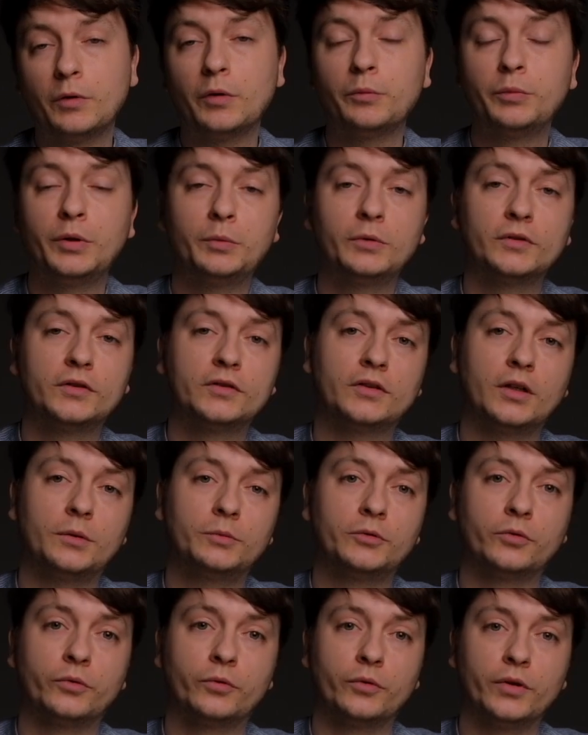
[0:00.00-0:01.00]
people
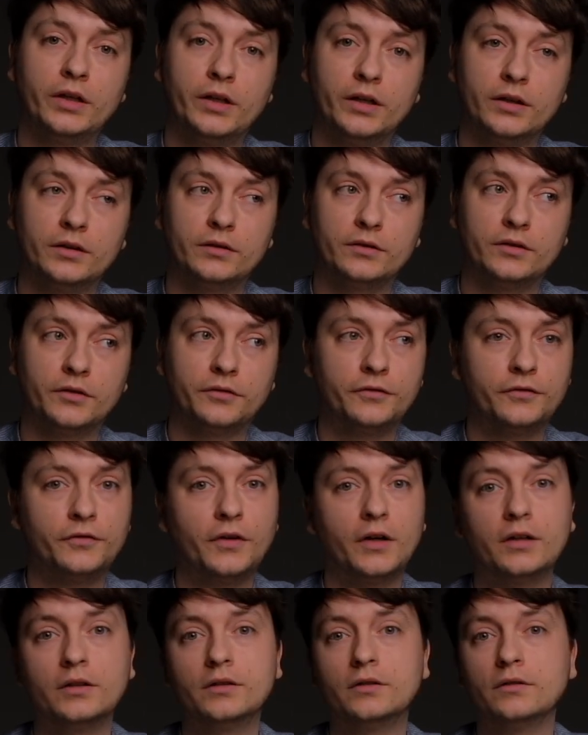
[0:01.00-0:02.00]
stop to read it, the
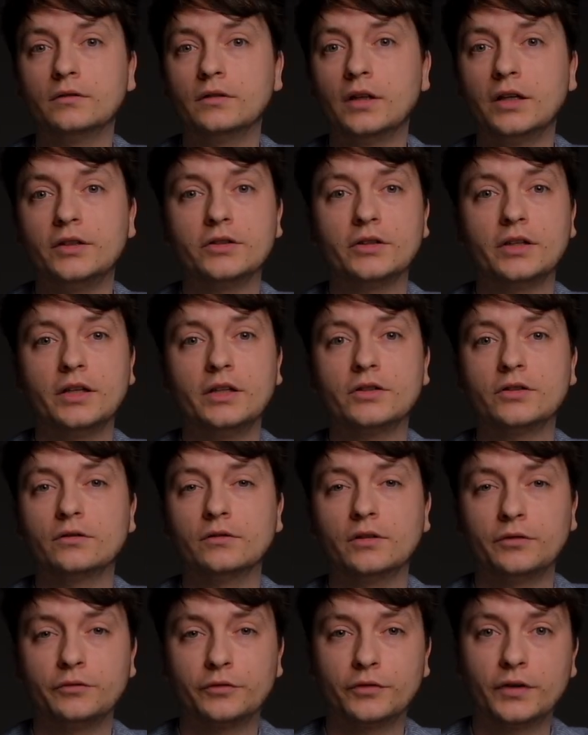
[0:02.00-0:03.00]
fun,
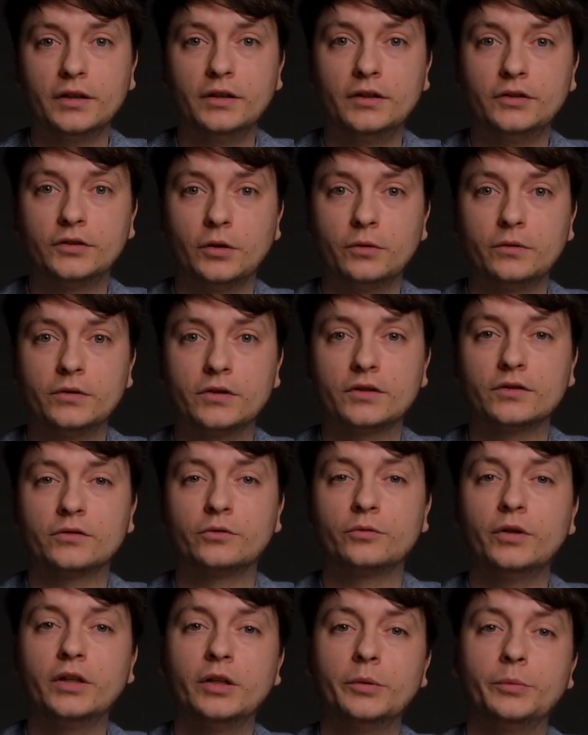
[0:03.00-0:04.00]
educational and friendly tone
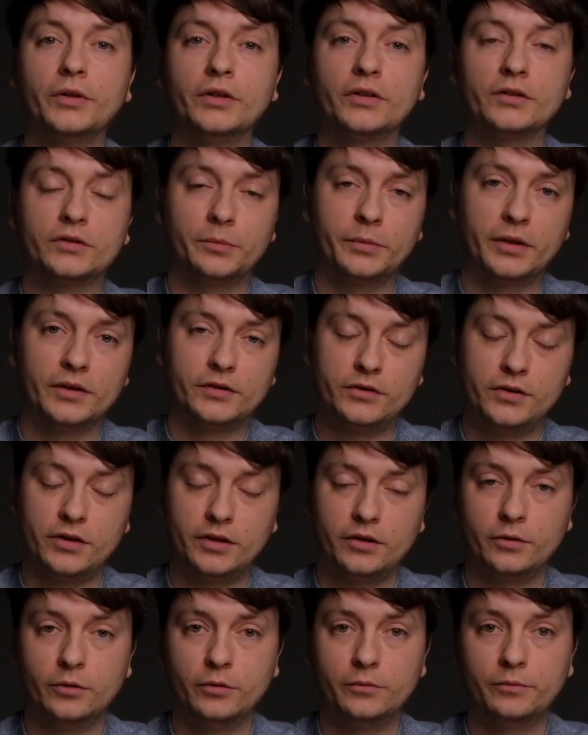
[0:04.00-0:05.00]
just really brings the
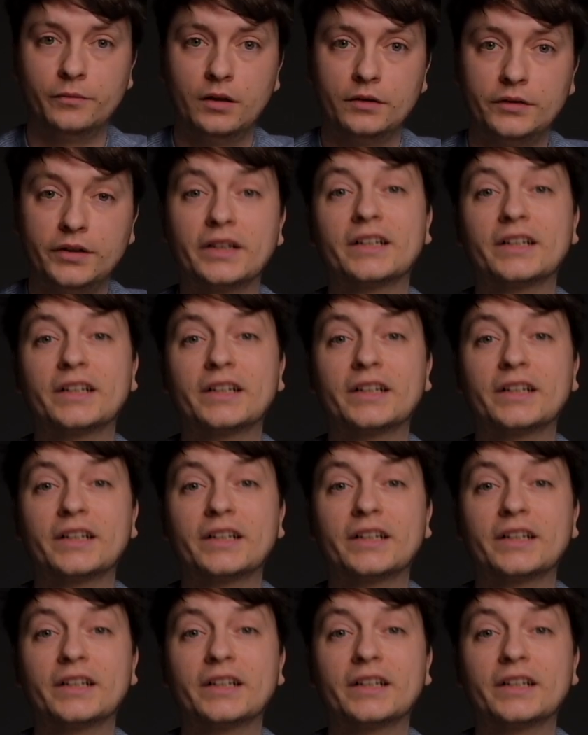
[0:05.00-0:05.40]
messaging home. They are